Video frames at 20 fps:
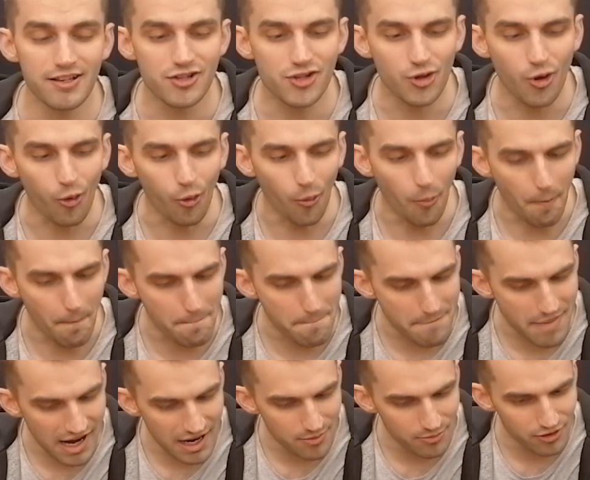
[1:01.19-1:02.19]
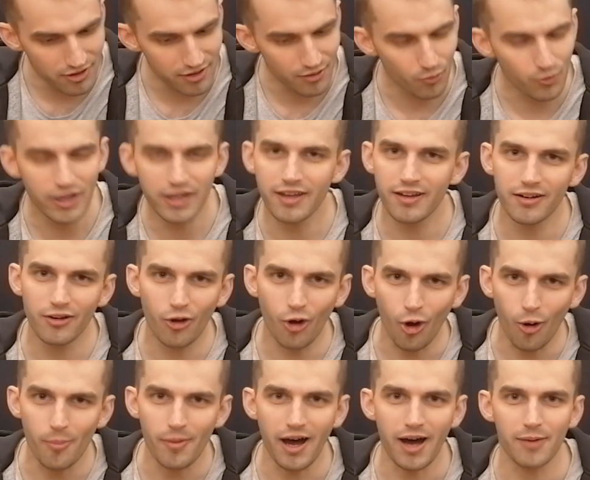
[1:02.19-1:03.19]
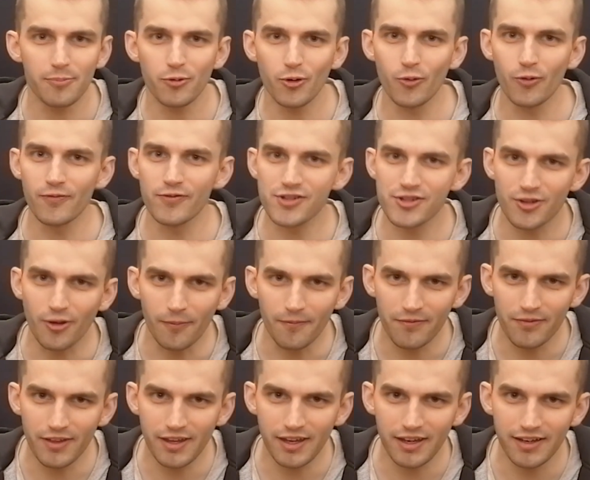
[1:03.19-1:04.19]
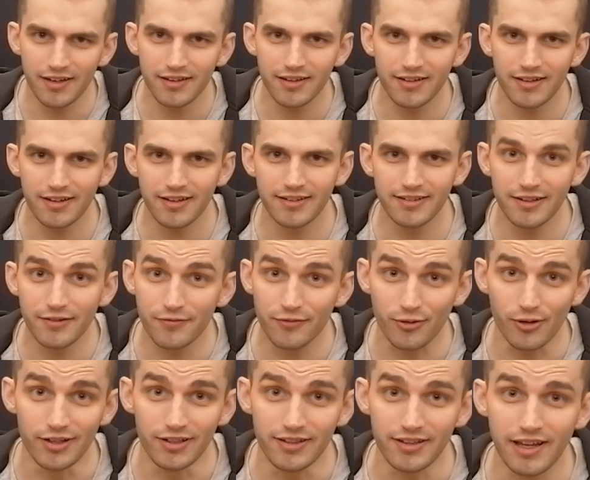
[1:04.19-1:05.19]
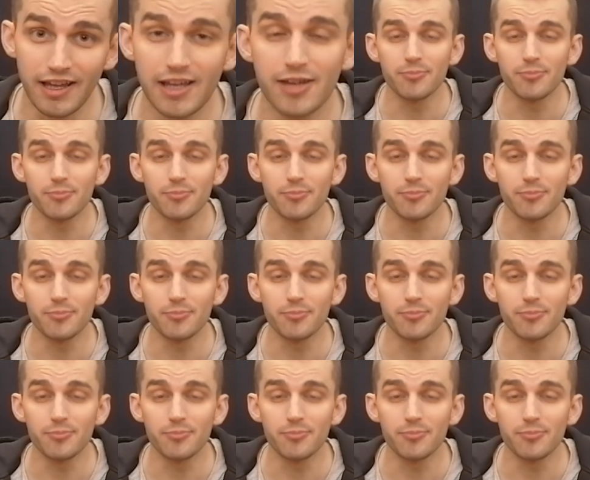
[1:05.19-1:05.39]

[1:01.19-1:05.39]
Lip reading: So maybe we can come up with something different.